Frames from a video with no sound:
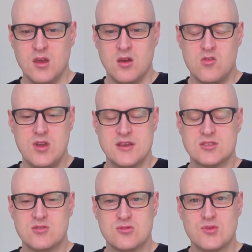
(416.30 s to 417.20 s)
Okay,
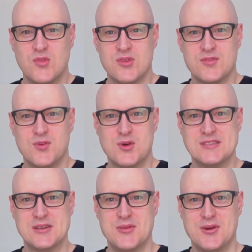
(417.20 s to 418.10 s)
so
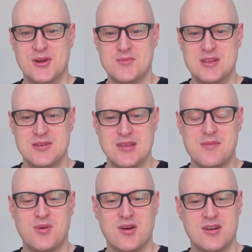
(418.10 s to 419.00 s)
focusing on the harmony in
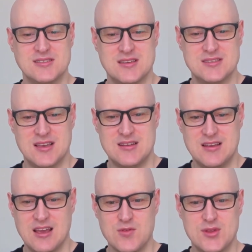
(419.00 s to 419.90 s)
that bar, as I said,
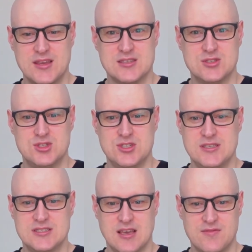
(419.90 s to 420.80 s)
everything is
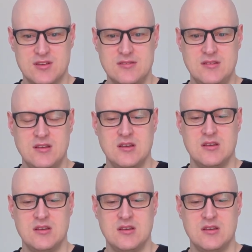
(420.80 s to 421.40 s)
G7.